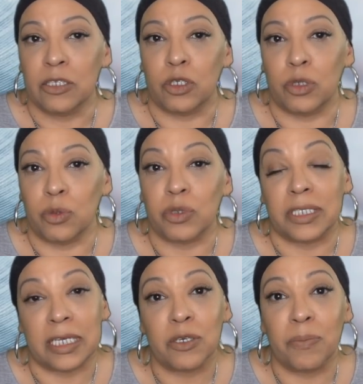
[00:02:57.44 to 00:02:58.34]
to
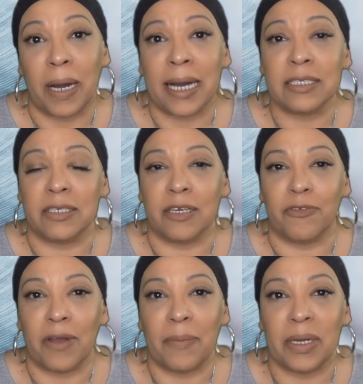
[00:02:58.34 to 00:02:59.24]
say goodbye to their
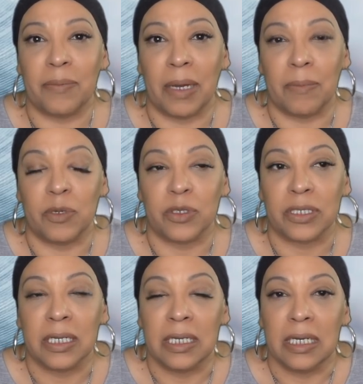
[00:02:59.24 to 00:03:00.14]
family
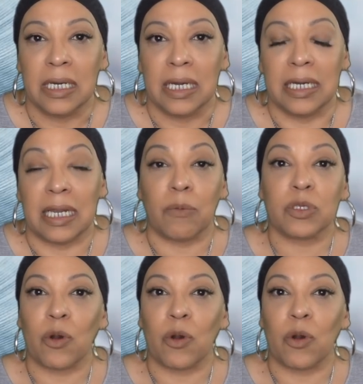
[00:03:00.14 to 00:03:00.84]
members. And I was